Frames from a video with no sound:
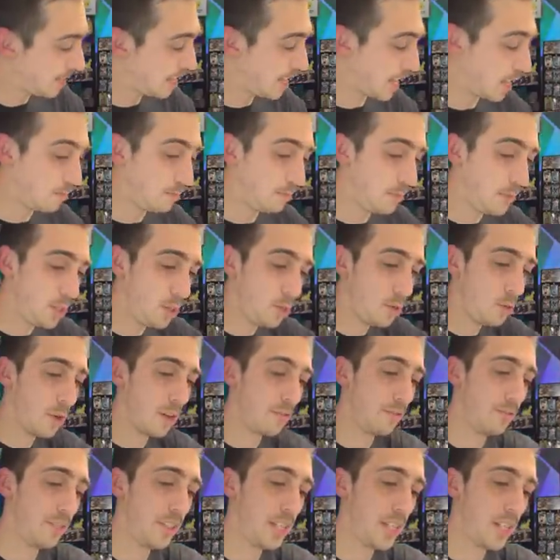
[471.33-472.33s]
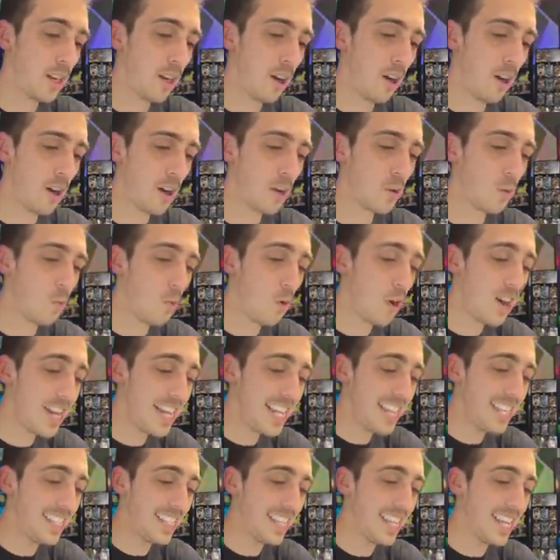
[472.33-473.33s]
that Mew V card.
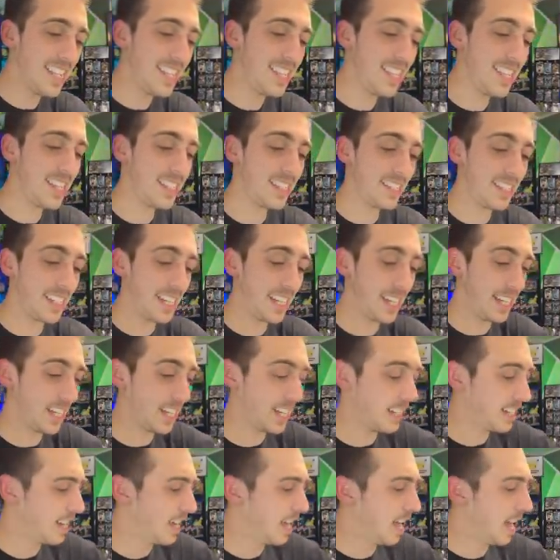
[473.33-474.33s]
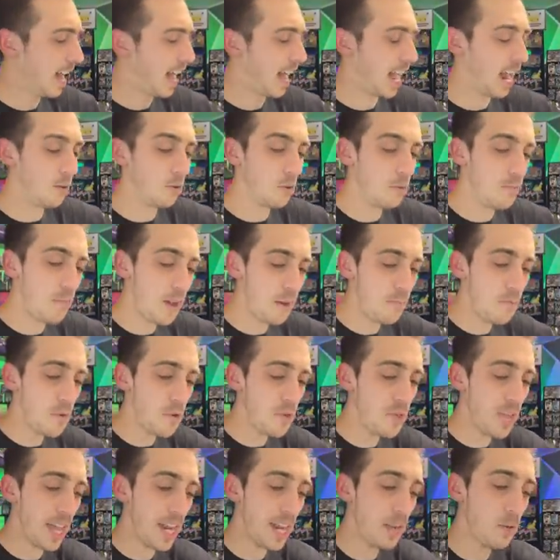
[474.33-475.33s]
What is in this tin? I
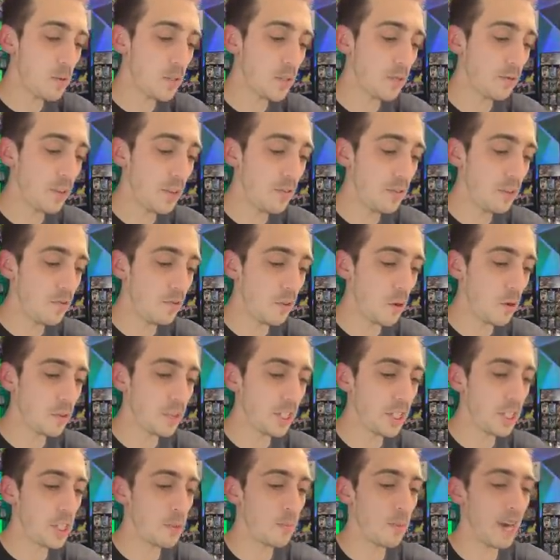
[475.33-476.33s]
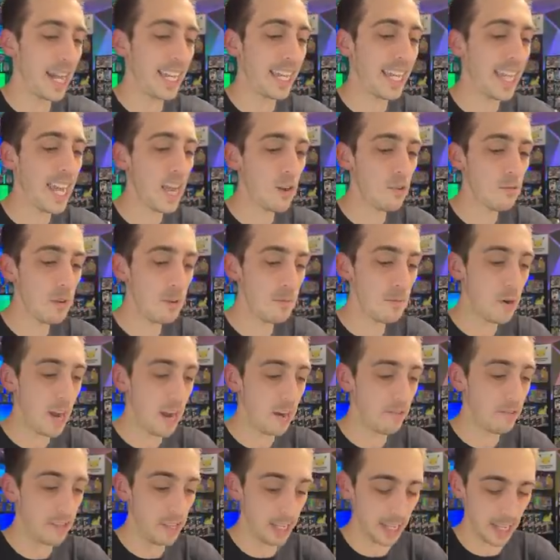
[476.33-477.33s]
remembered that it was Vivid Voltage, but I can't remember
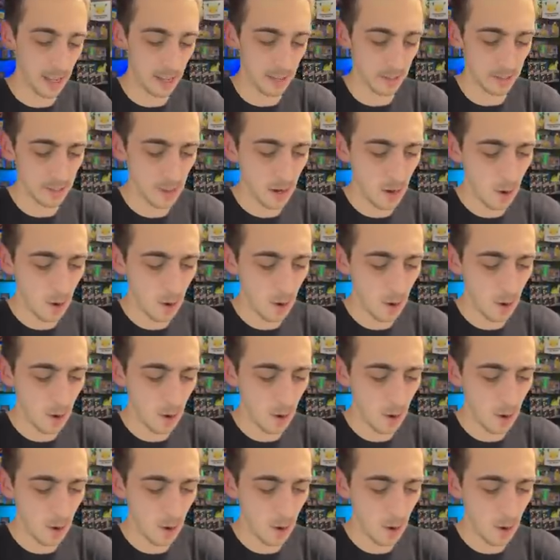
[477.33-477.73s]
everything else.